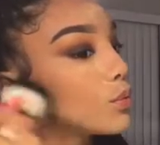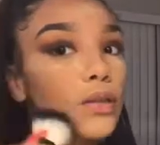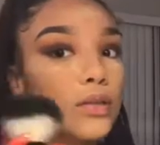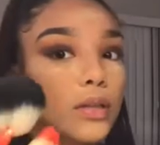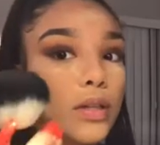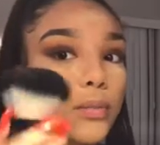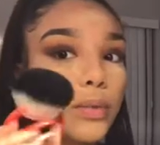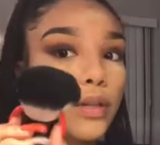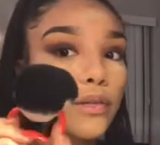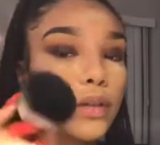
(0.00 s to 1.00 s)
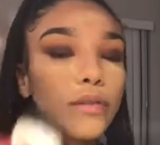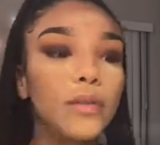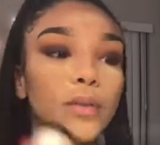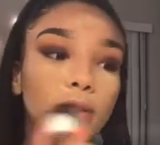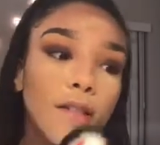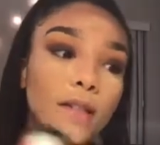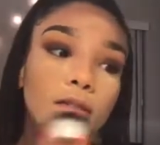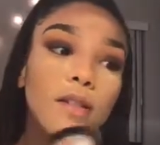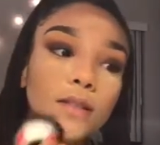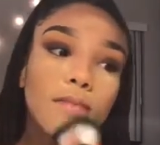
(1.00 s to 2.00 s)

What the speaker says: Just use like a big fluffy one like this.